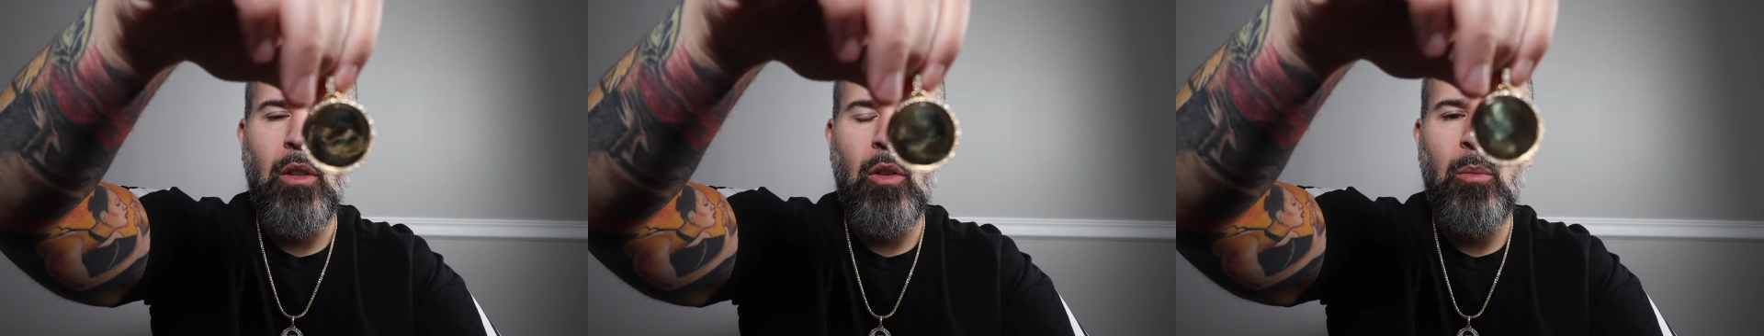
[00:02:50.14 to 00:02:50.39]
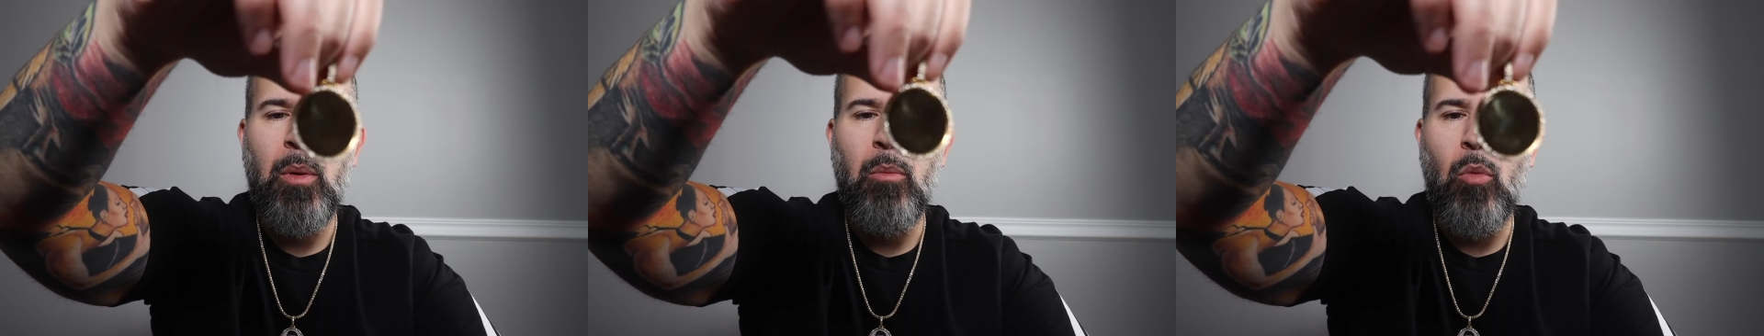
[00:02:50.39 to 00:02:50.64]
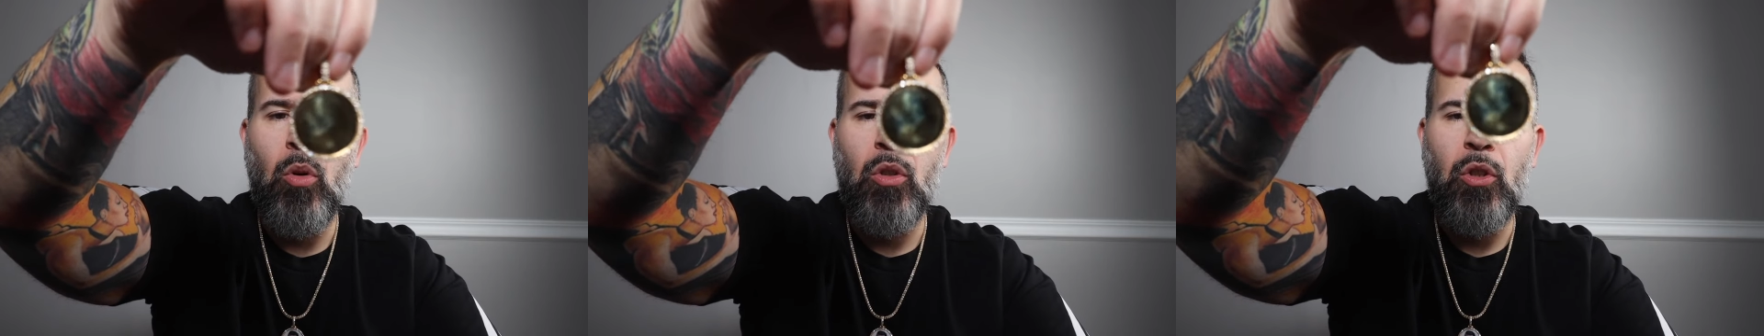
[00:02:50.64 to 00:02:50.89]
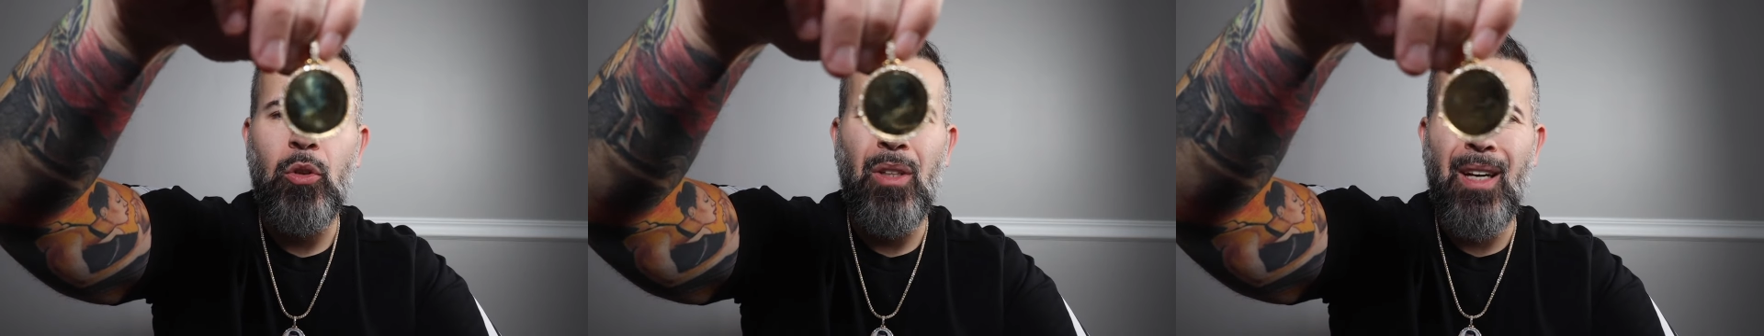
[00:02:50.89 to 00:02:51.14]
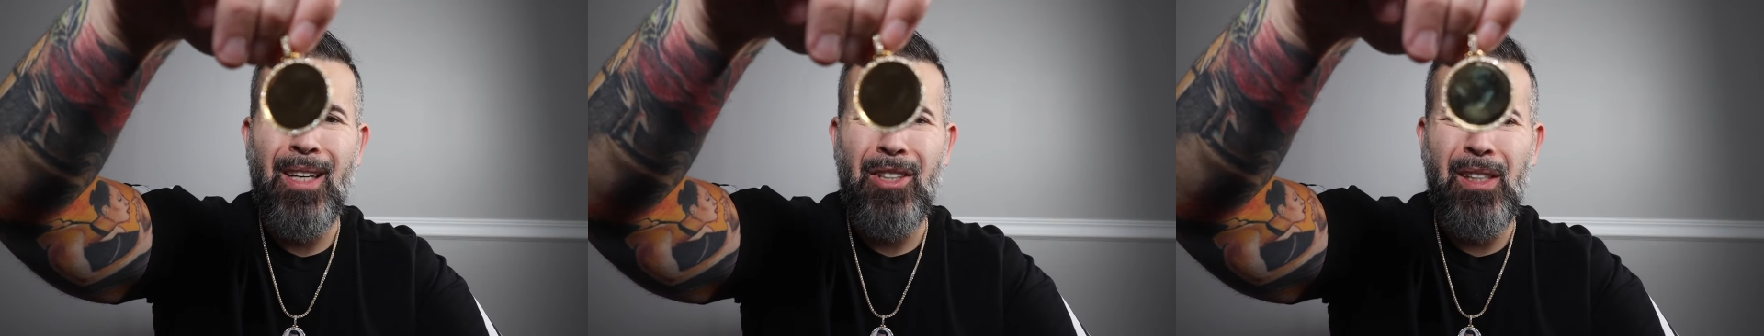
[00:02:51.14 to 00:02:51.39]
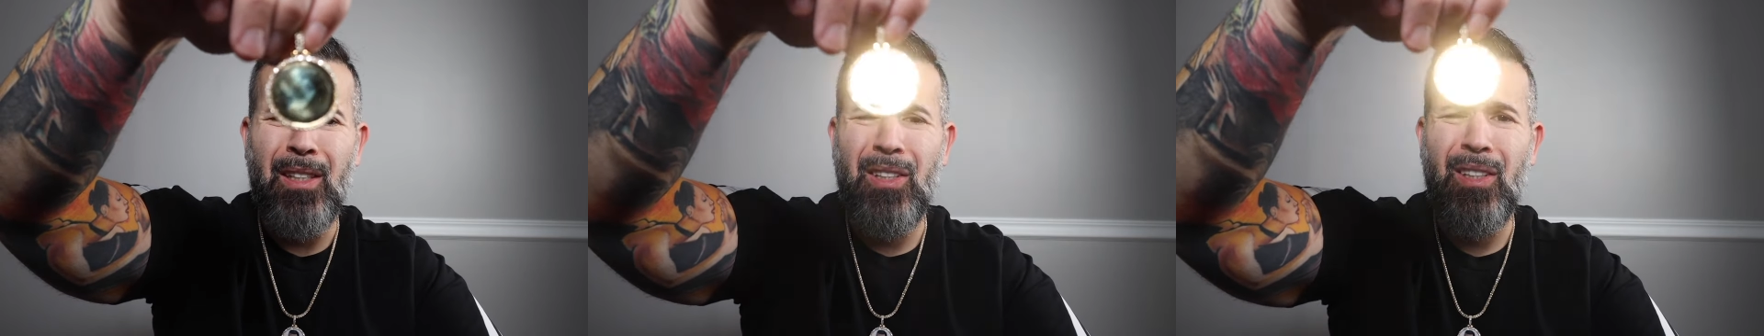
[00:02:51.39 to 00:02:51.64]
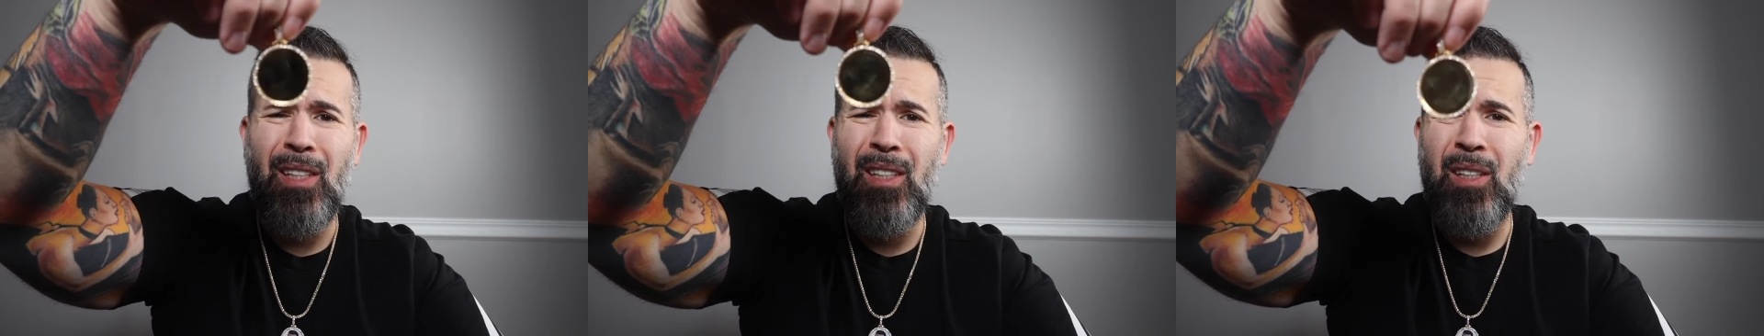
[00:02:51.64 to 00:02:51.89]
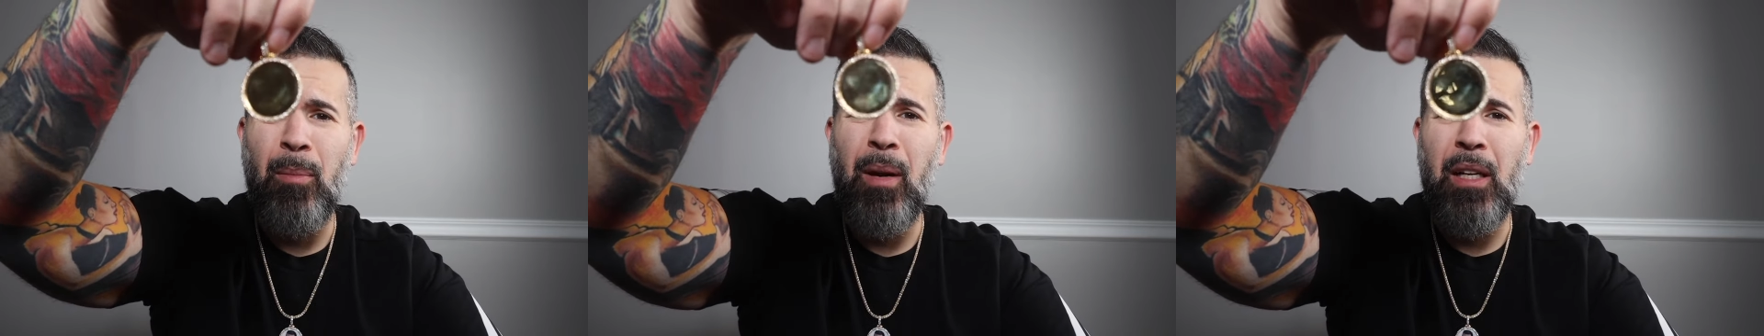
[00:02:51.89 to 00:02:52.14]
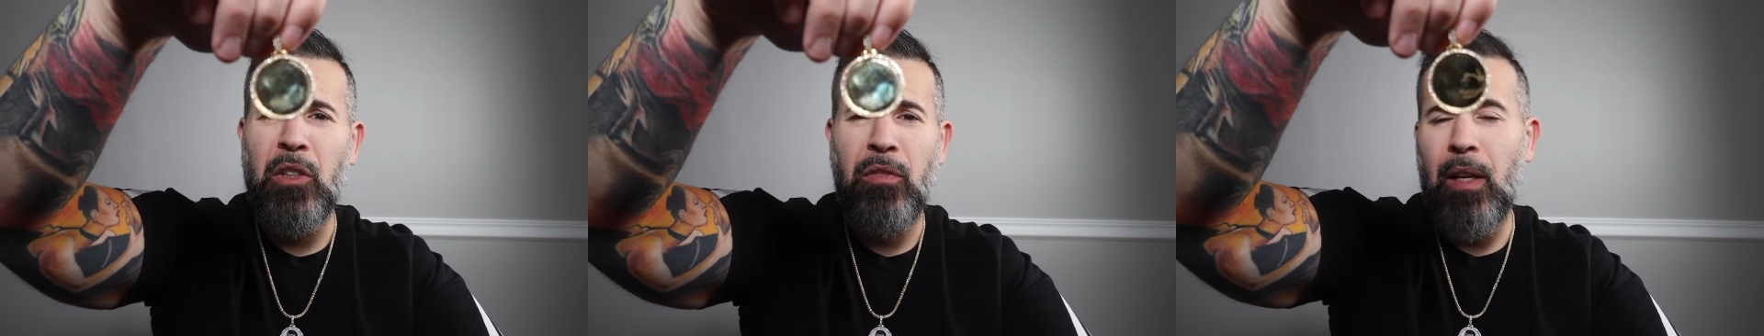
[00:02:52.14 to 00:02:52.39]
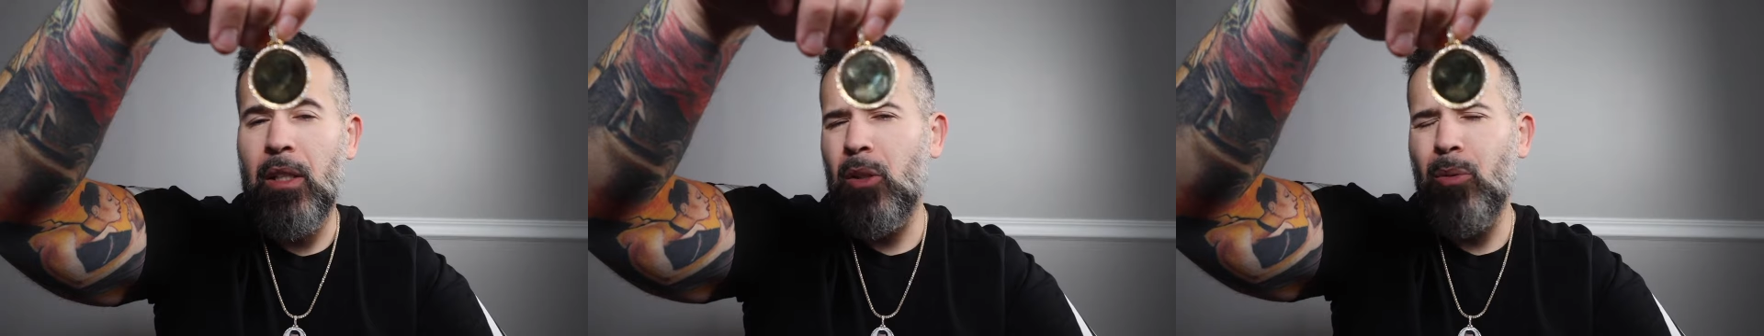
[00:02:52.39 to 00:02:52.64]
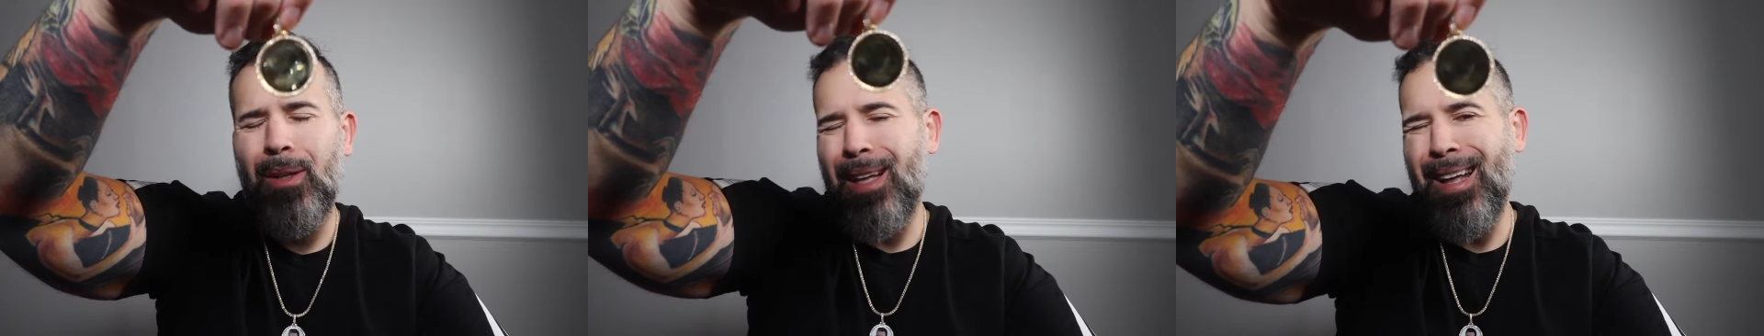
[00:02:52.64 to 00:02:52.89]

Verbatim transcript: a little bit more so you can actually see somebody's face through it,